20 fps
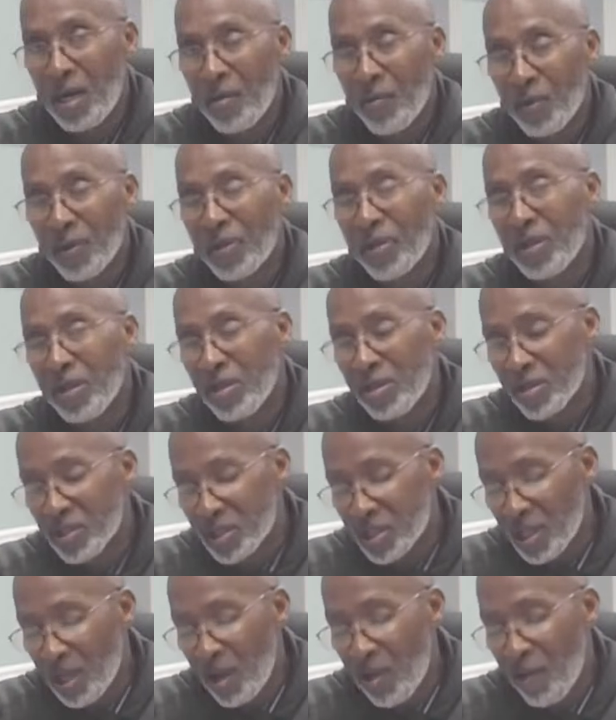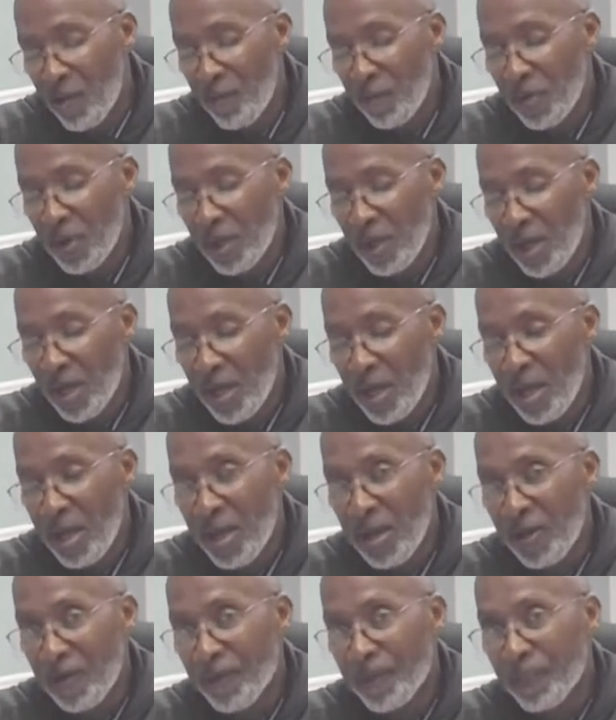within yourself
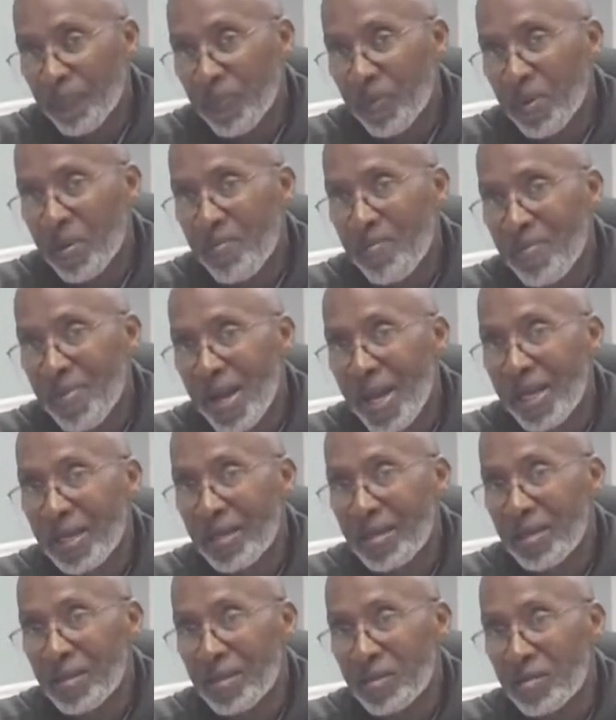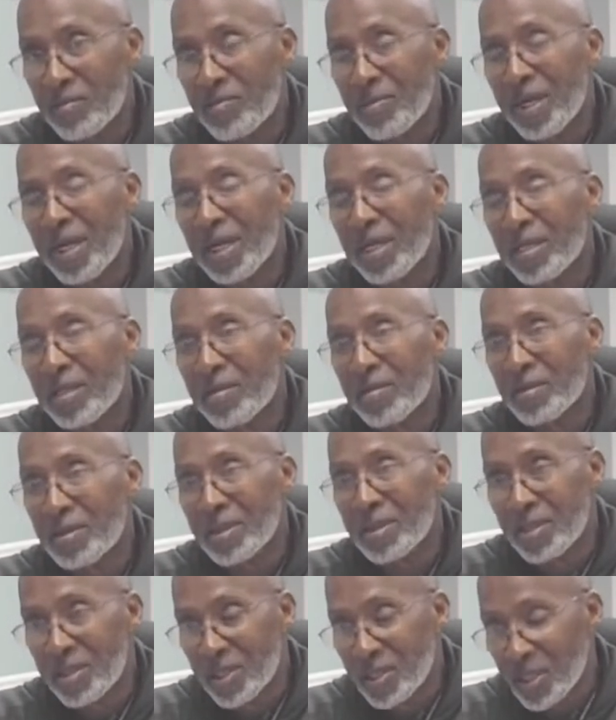and make the
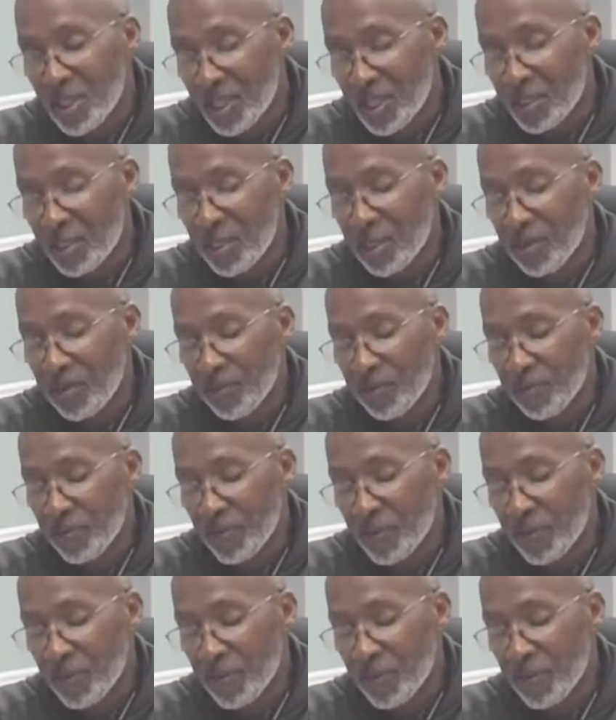decision